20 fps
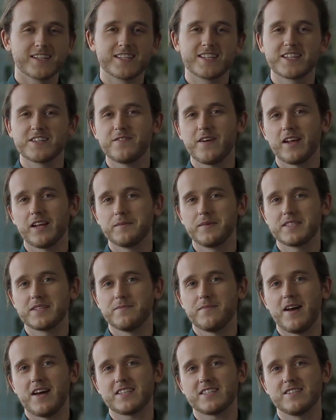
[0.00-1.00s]
to the developers
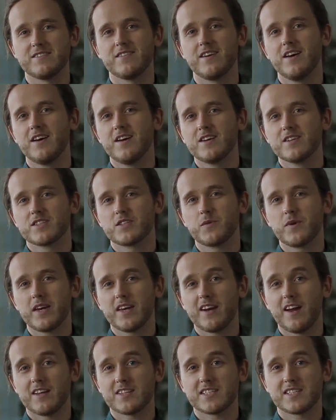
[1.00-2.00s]
at Massive so
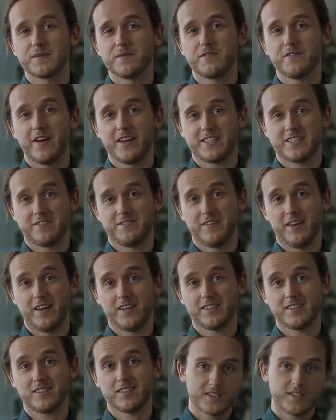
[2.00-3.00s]
we can answer them face to
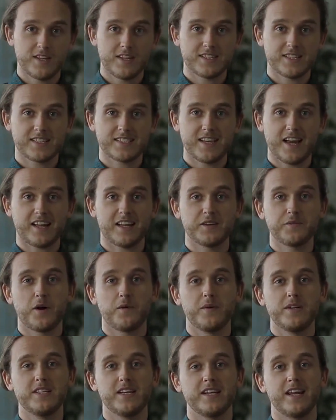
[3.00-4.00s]
face? So that's exactly
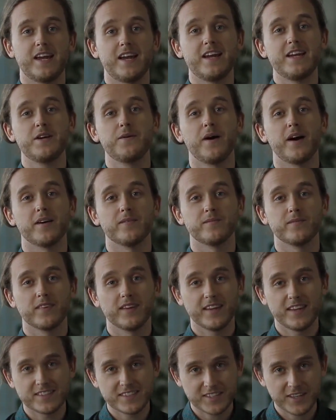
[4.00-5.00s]
what we did. Anyway,
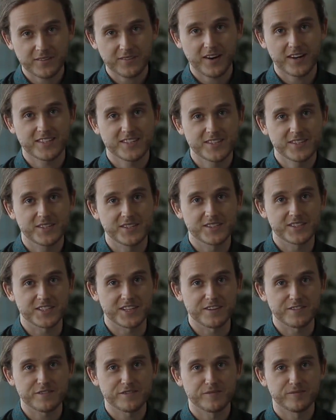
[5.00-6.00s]
let's get right to the good
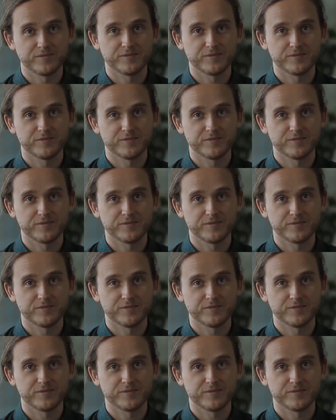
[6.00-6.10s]
stuff.